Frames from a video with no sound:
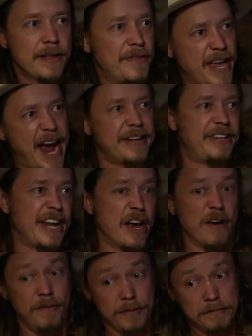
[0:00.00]
the idea
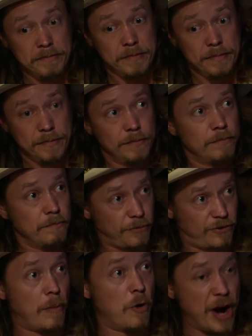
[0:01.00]
of
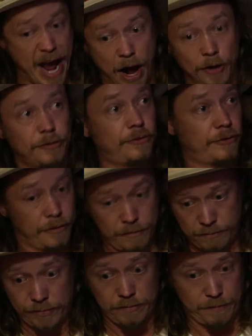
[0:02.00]
someone else
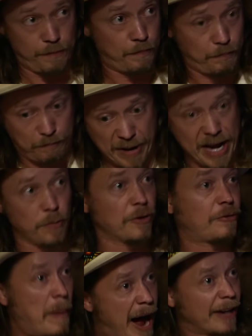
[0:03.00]
being
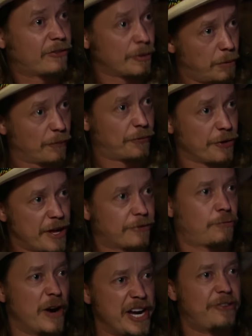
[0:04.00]
responsible for
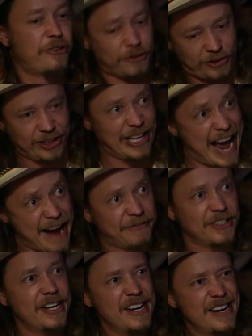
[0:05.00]
this when he just left
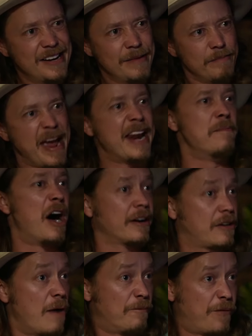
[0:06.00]
made him
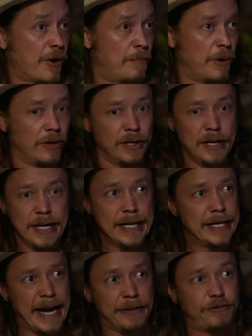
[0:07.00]
uncomfortable.
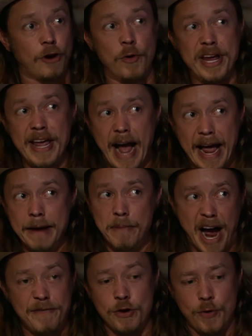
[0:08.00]
And so he, in
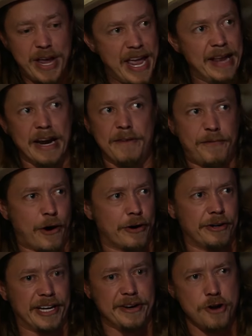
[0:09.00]
my view,
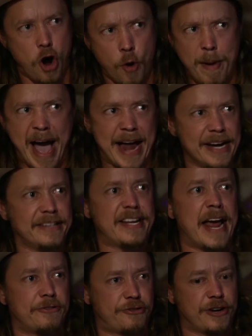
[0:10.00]
inadvertently, no bad
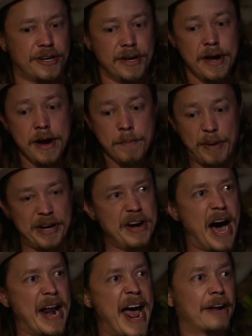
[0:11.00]
intention, but
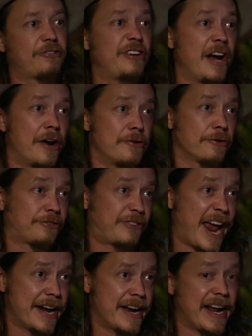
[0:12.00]
not actually
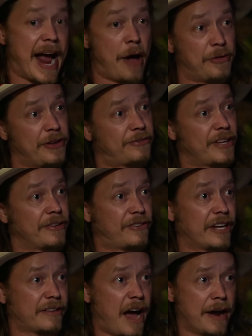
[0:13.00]
understanding how these things
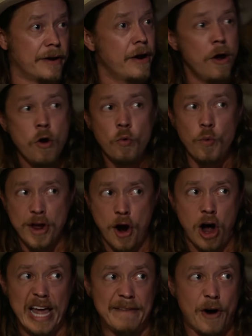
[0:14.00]
get done. We
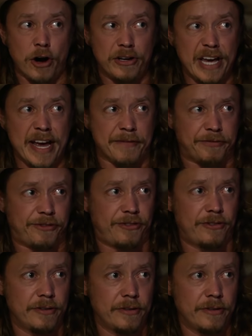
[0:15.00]
all have our gifts.